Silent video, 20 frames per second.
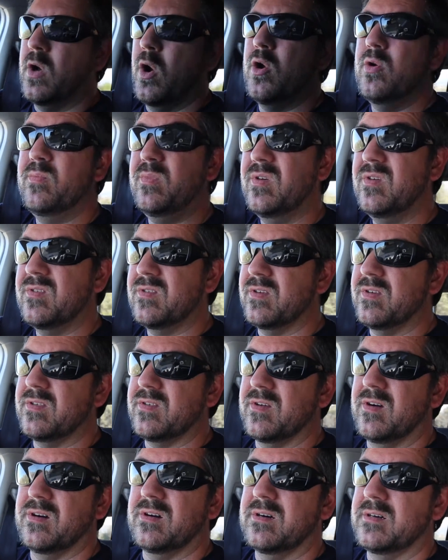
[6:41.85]
Home
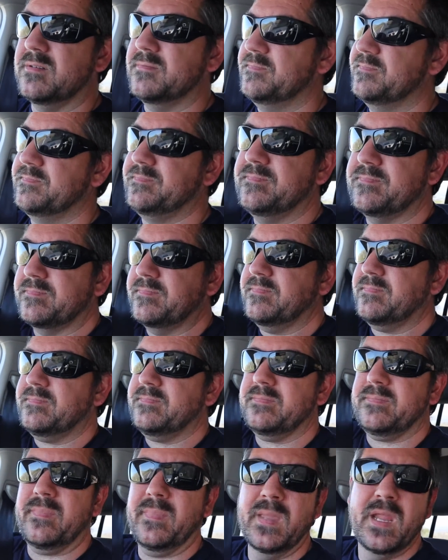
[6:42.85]
users are,
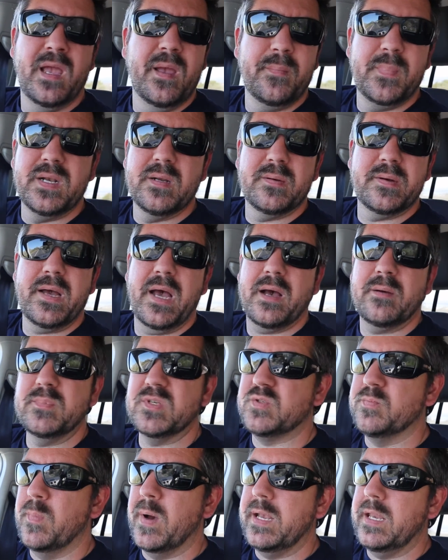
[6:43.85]
you know, how
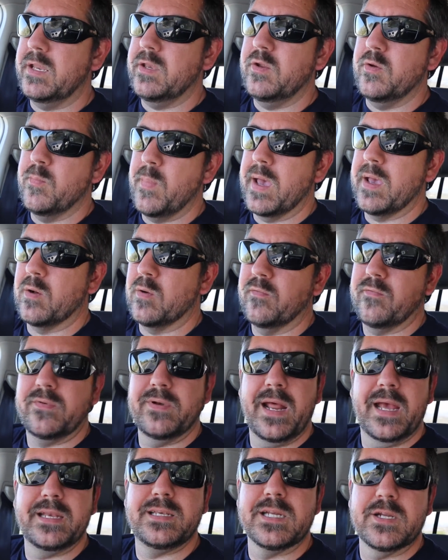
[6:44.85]
much money do you make off
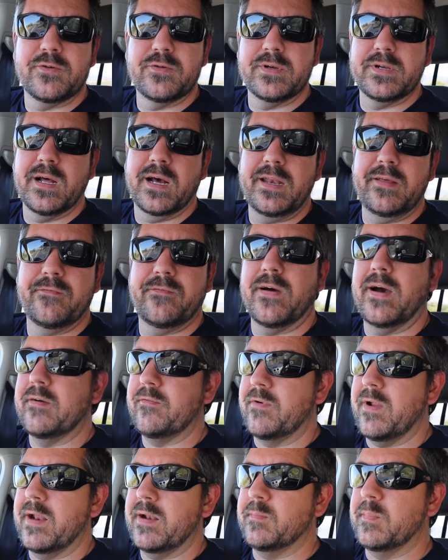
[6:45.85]
an
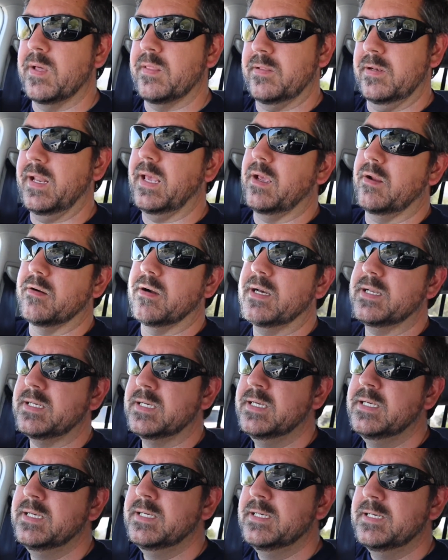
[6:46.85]
895 rand a month link, right?
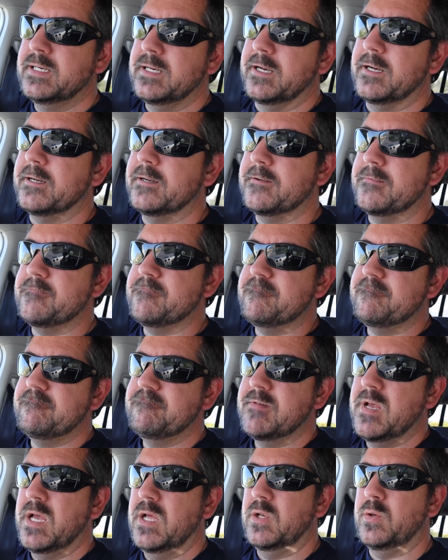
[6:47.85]

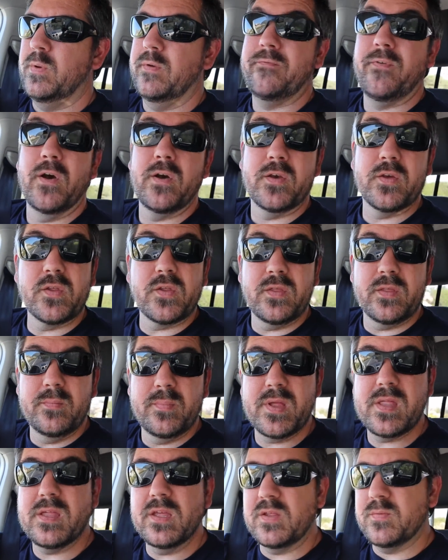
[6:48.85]
Do we focus on the
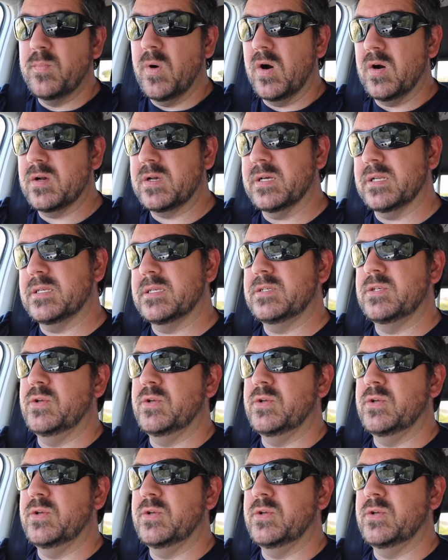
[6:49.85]
business market?